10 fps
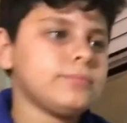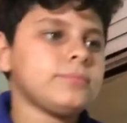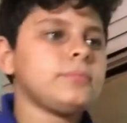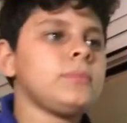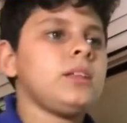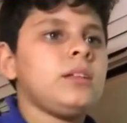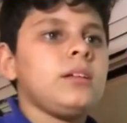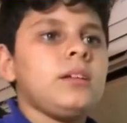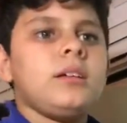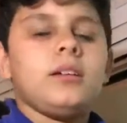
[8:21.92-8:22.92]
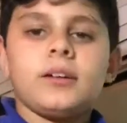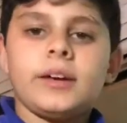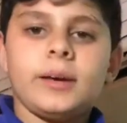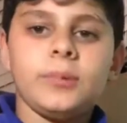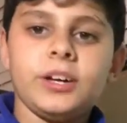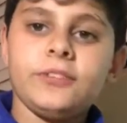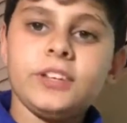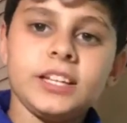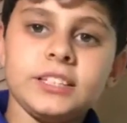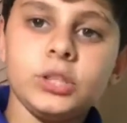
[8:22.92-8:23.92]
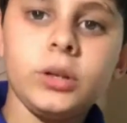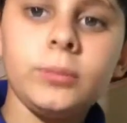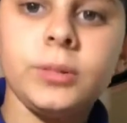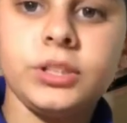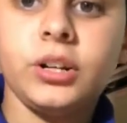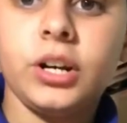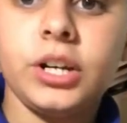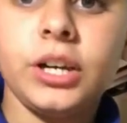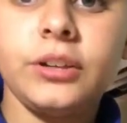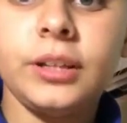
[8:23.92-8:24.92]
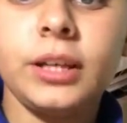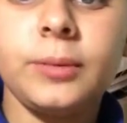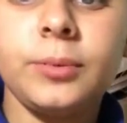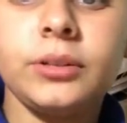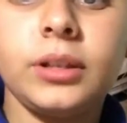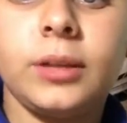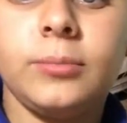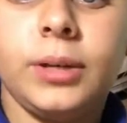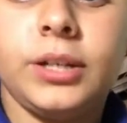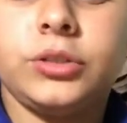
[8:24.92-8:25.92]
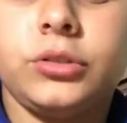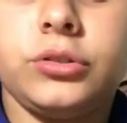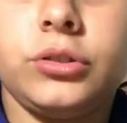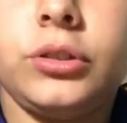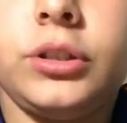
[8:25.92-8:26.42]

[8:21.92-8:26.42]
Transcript: I got him. Okay, but if you guys enjoyed, make sure to hit that like button and Mega Charizard.